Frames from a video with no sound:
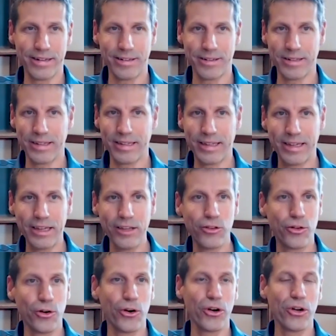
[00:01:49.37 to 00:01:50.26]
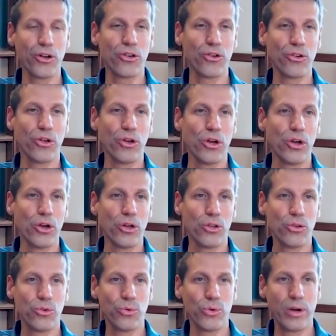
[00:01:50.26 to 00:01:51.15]
he turned
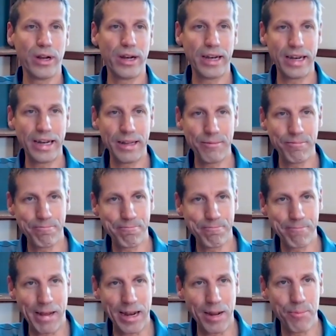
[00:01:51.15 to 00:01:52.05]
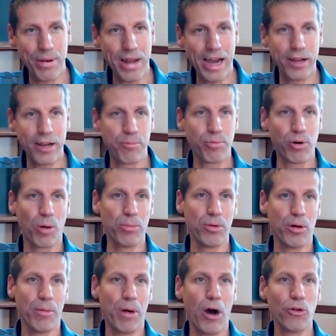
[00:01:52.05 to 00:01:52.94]
to an applied problem,
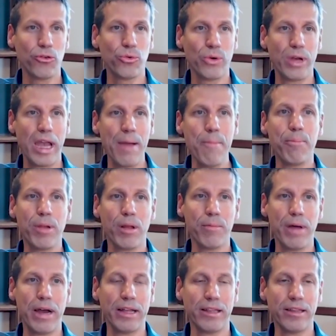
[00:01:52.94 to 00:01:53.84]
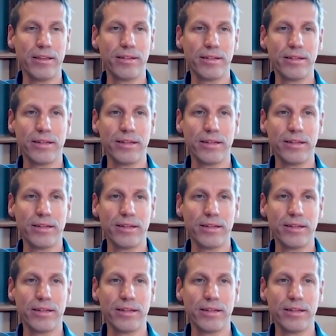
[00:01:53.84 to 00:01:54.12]
how to implement